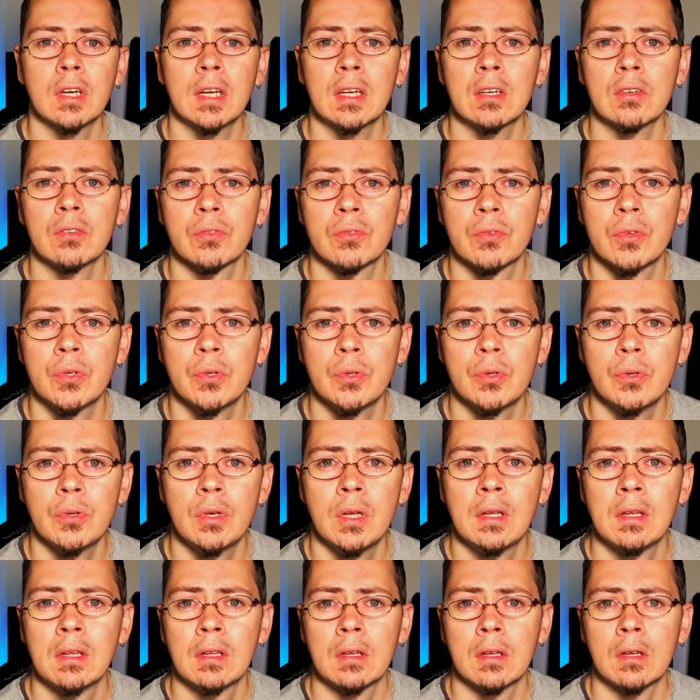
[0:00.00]
out food
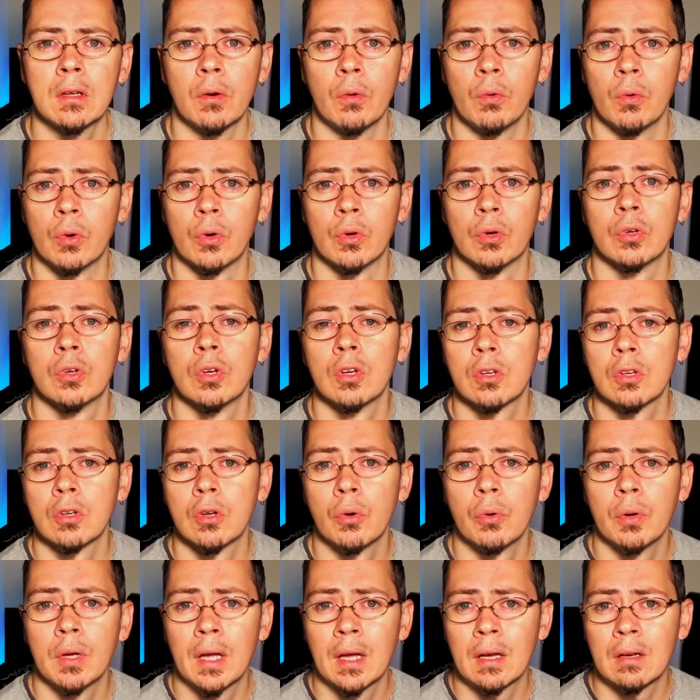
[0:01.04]
or
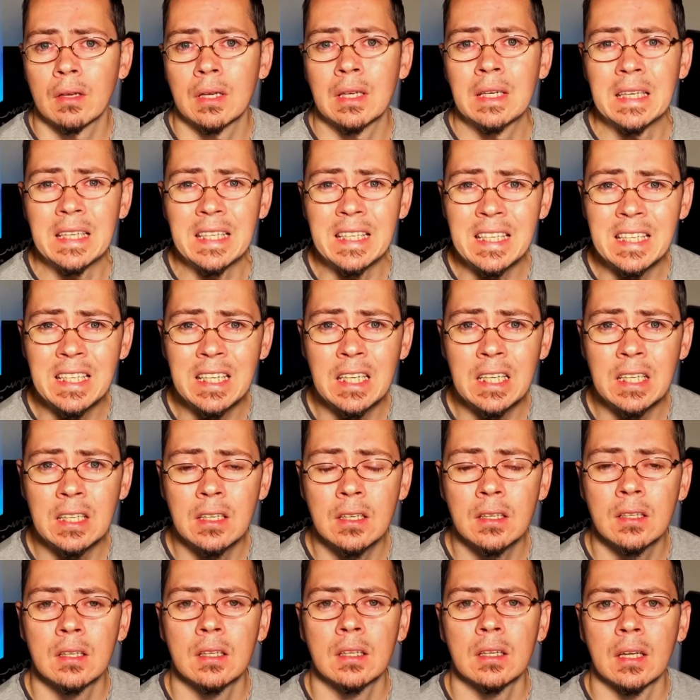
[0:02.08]
going out and eating
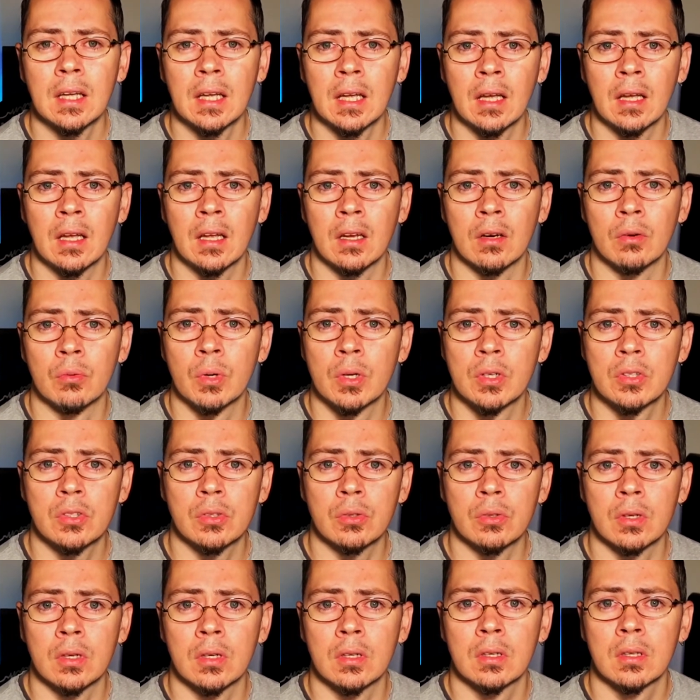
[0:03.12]
at a
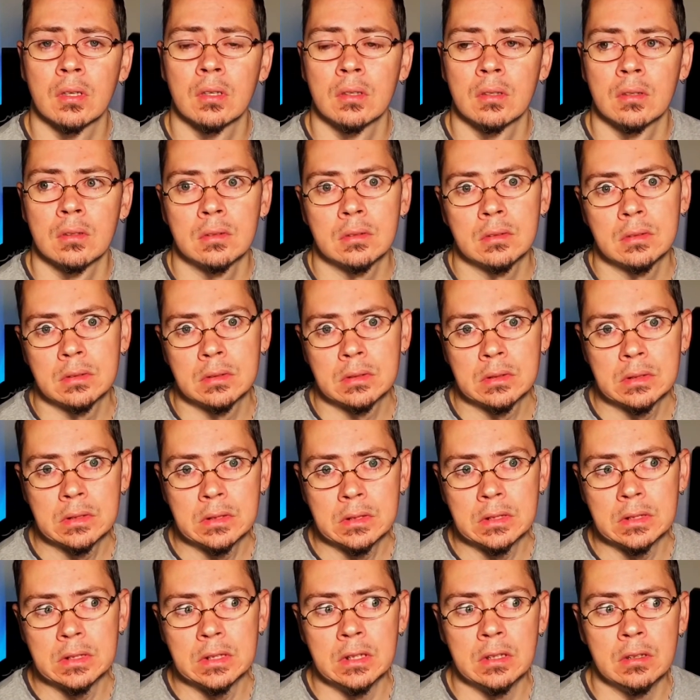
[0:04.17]
restaurant,
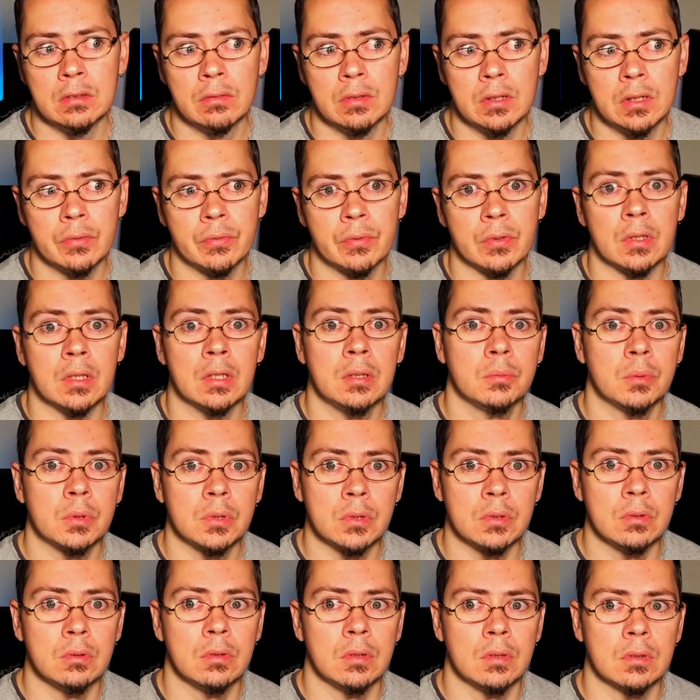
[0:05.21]
even if you're able
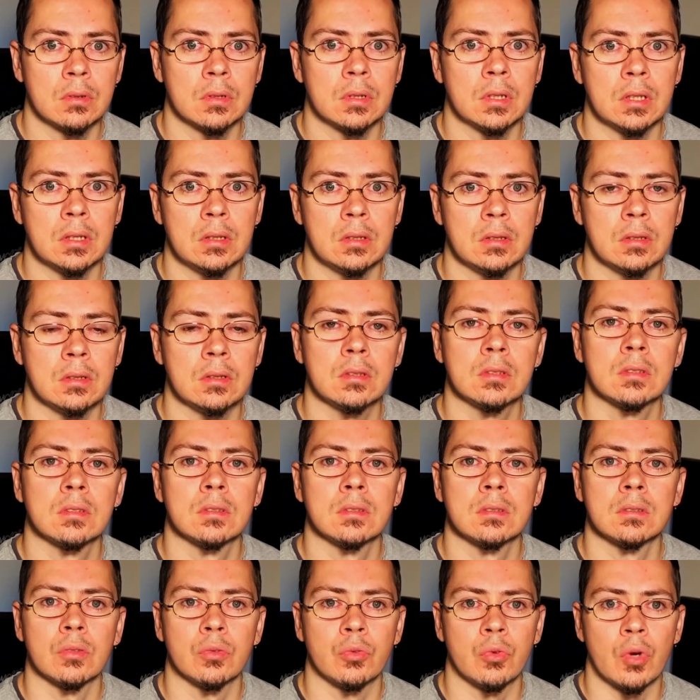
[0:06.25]
to nowadays,
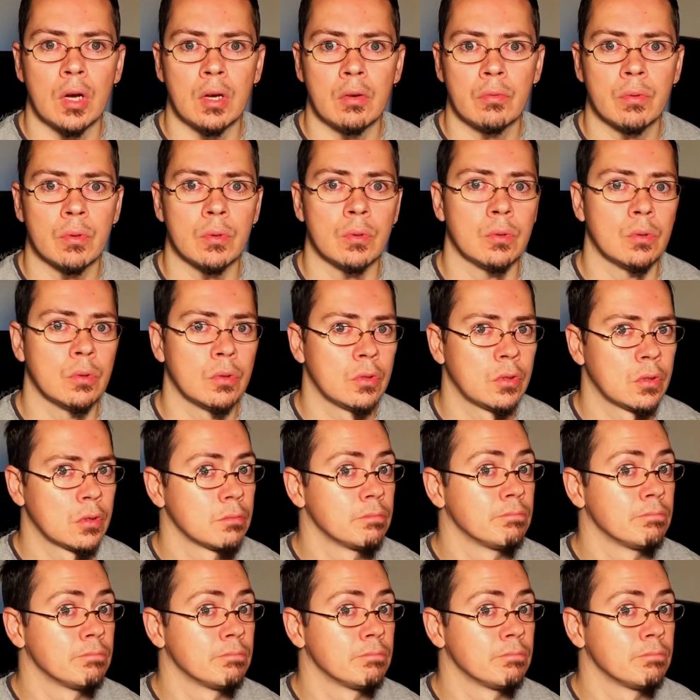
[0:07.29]
drive-thrus,